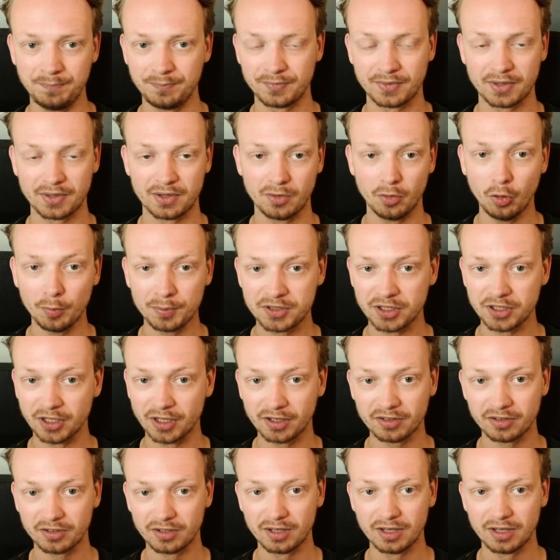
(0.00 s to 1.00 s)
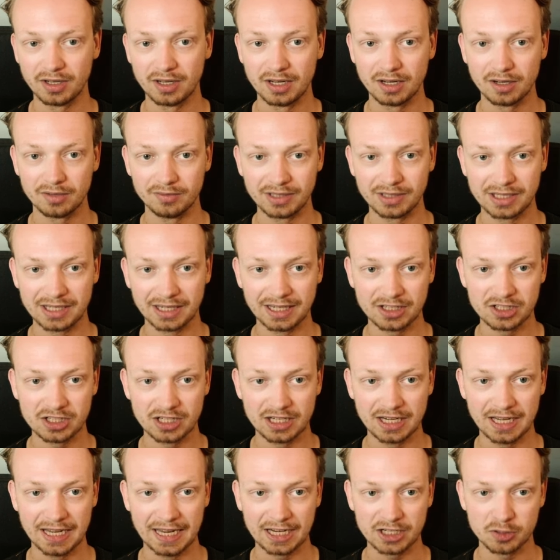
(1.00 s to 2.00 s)
object, we can
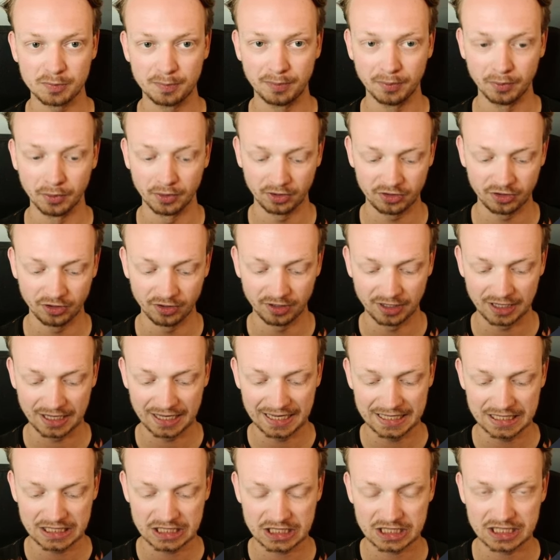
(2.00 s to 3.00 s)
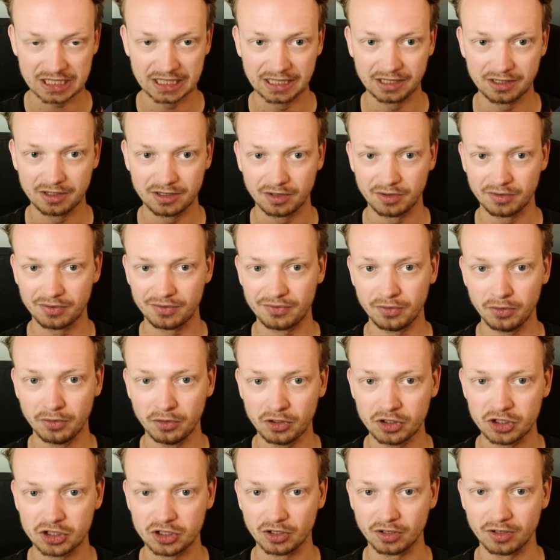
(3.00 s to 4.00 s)
actually export an async
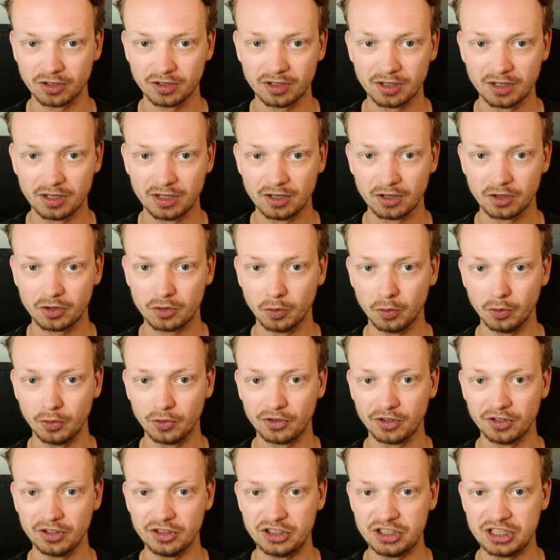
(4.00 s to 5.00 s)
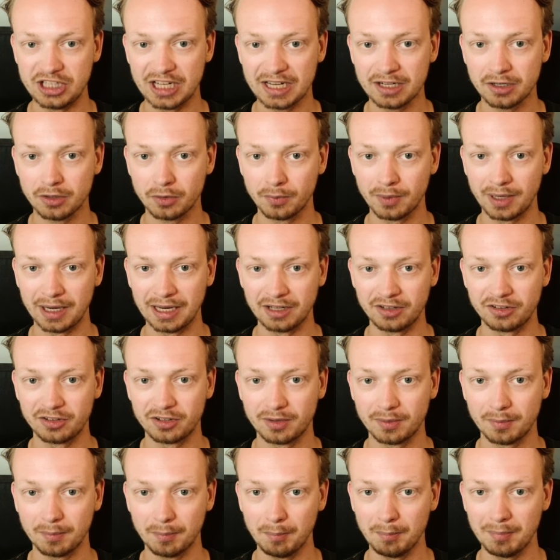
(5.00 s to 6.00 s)
function called generate
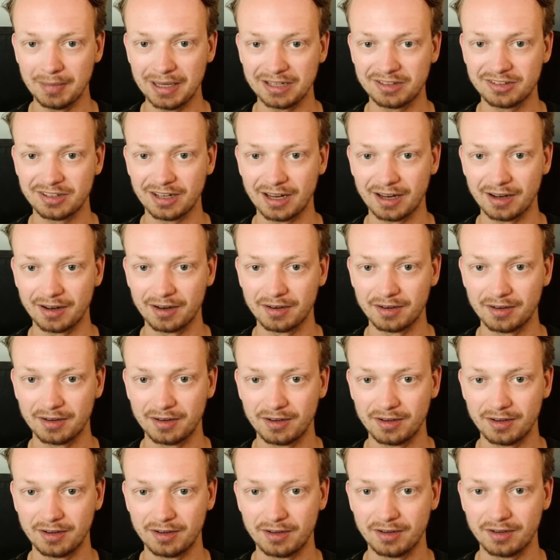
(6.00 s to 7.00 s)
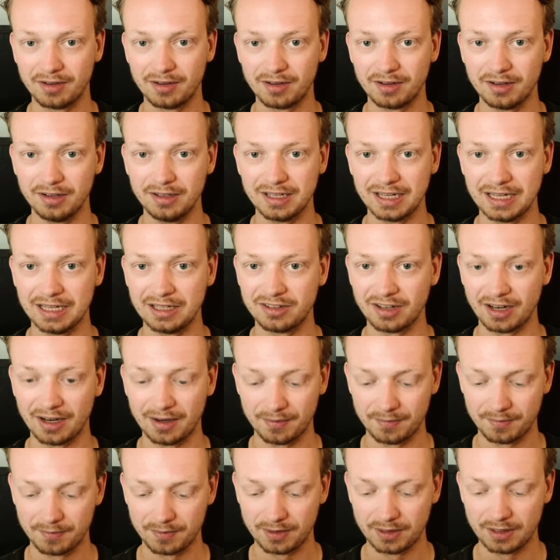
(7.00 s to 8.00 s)
metadata.
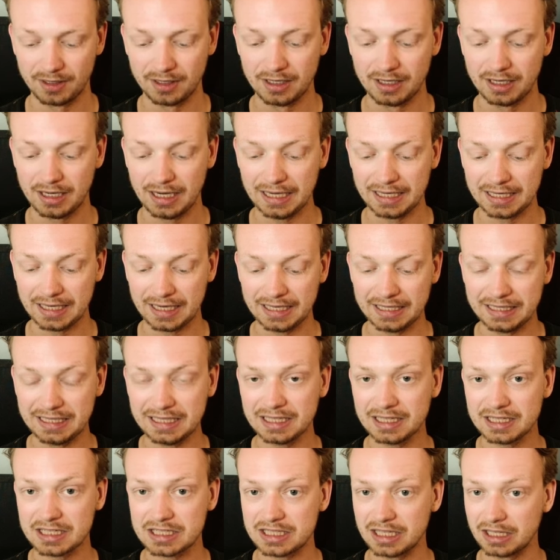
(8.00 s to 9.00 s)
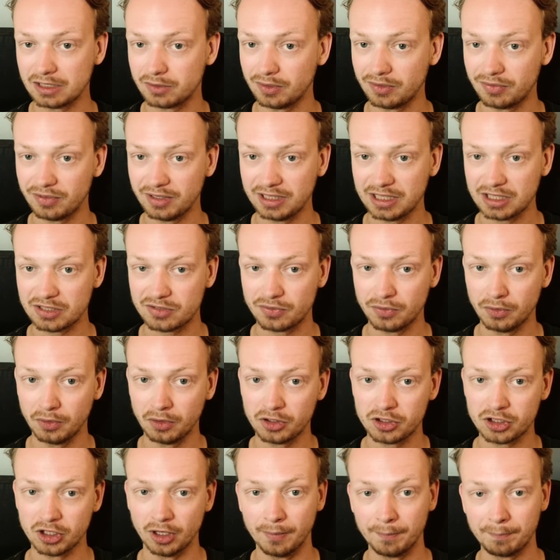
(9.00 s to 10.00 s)
And the idea is that within this
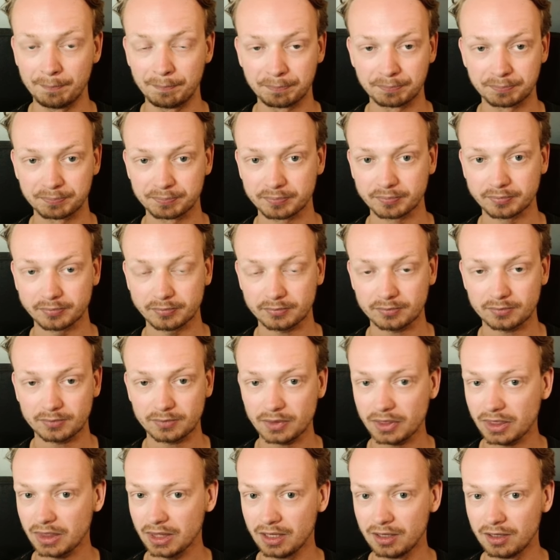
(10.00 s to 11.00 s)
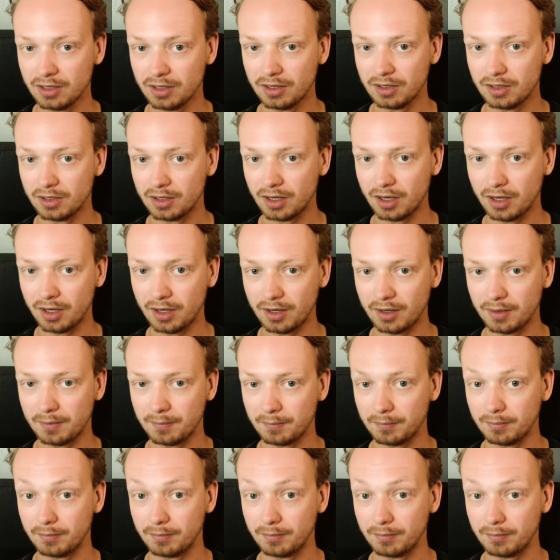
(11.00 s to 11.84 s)
function, the